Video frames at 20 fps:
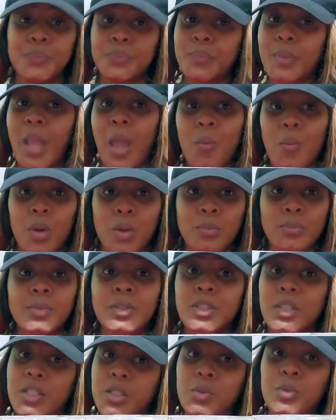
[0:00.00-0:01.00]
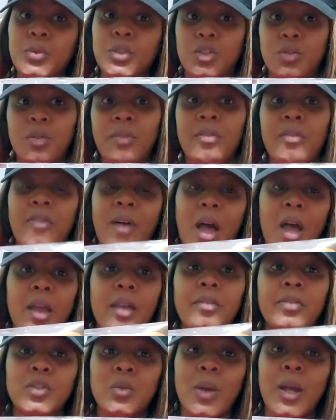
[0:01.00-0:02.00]
Well, this was 3 for
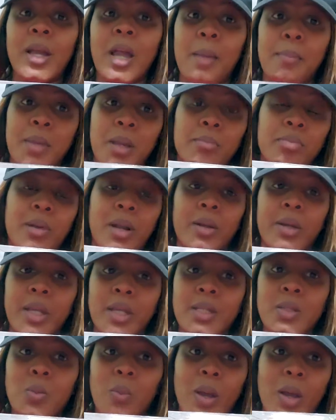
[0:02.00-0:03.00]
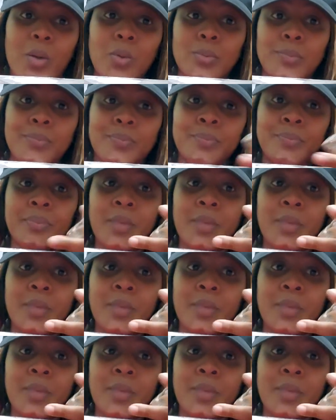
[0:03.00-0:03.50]
$5, so I got me a brownie as well.